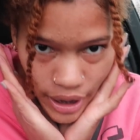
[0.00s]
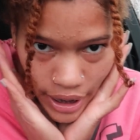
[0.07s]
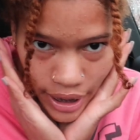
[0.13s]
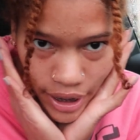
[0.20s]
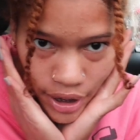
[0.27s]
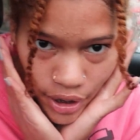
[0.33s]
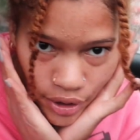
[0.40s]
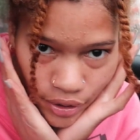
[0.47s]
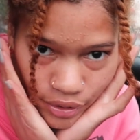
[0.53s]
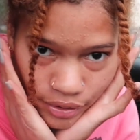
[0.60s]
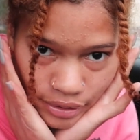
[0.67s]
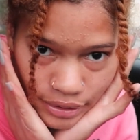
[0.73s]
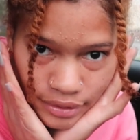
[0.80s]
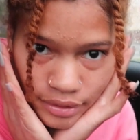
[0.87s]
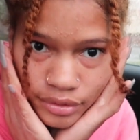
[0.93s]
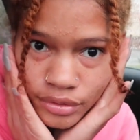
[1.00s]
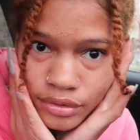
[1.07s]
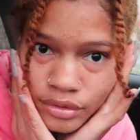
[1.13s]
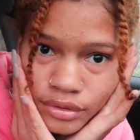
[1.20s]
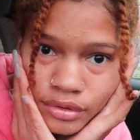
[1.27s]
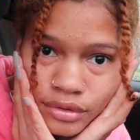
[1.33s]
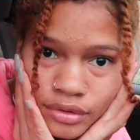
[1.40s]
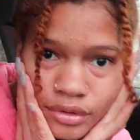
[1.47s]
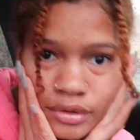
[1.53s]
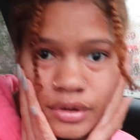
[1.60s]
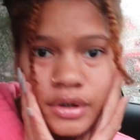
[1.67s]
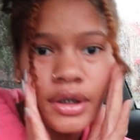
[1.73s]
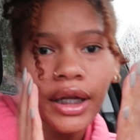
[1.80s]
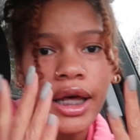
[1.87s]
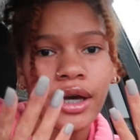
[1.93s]
hair,
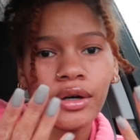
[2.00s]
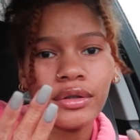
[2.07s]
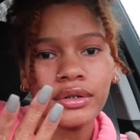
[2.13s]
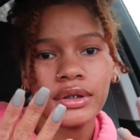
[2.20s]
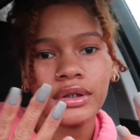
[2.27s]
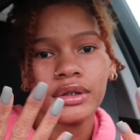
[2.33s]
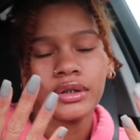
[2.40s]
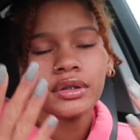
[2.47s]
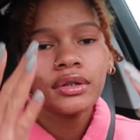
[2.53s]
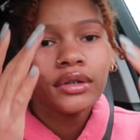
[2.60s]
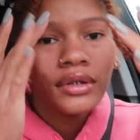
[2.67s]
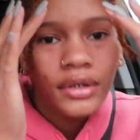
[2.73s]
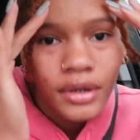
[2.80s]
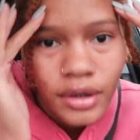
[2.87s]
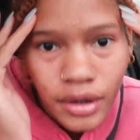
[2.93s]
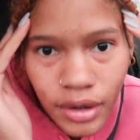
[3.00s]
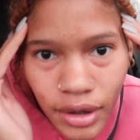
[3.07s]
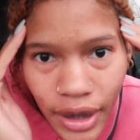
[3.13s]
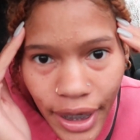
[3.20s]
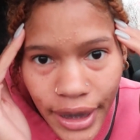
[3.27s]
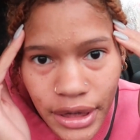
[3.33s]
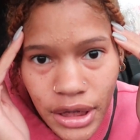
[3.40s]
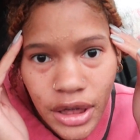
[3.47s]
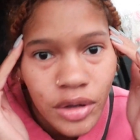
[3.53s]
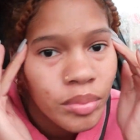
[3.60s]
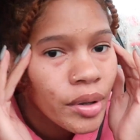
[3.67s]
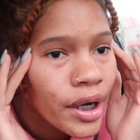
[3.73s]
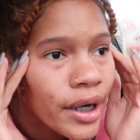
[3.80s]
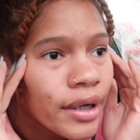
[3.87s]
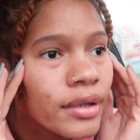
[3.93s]
nails, lashes,
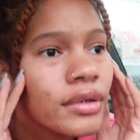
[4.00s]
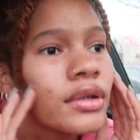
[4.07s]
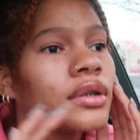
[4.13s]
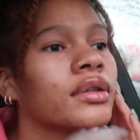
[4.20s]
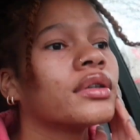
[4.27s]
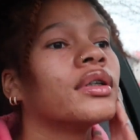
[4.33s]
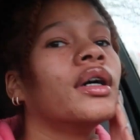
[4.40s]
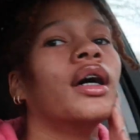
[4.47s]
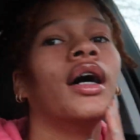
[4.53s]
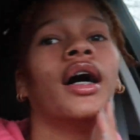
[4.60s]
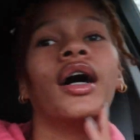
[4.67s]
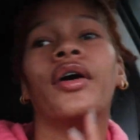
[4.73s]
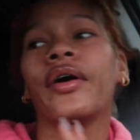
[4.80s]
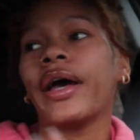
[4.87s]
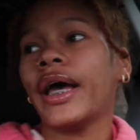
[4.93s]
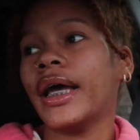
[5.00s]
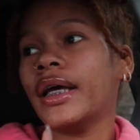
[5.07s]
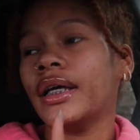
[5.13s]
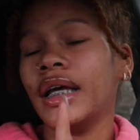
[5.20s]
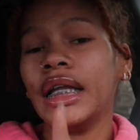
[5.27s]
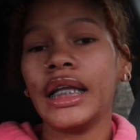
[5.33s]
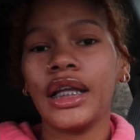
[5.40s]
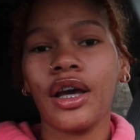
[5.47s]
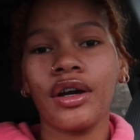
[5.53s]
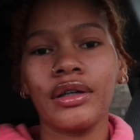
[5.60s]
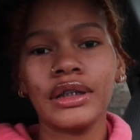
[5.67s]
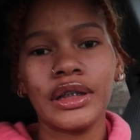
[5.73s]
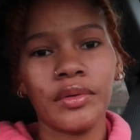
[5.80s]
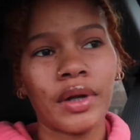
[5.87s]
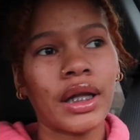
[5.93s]
brows. Okay, and then y'all
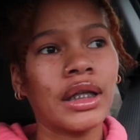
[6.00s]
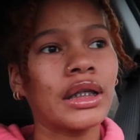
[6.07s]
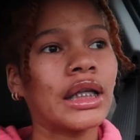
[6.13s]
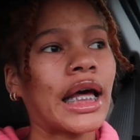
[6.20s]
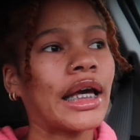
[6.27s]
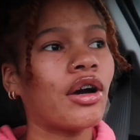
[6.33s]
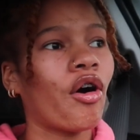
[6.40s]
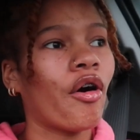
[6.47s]
gonna see what I look like